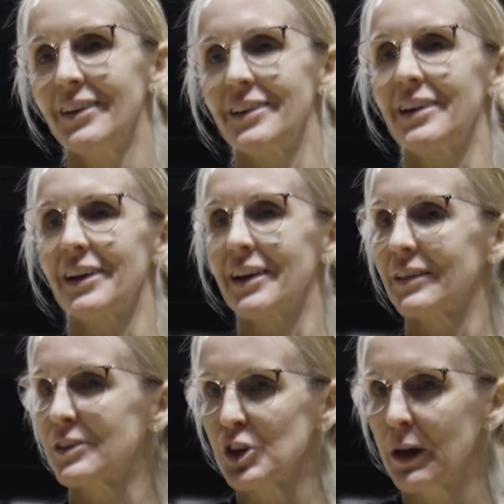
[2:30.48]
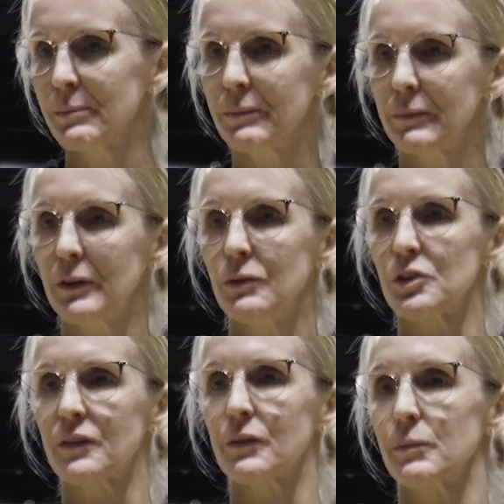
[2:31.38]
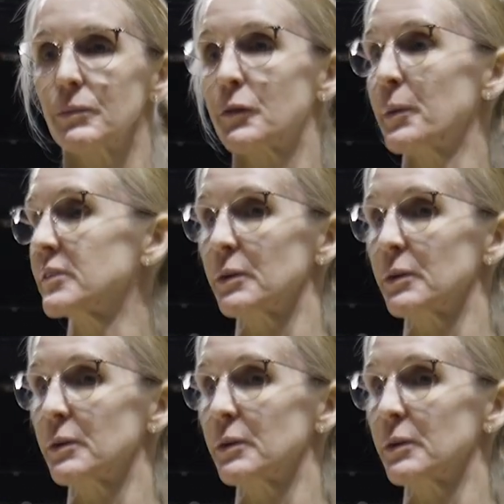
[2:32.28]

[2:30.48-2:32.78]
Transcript: You get into the gym, you just spend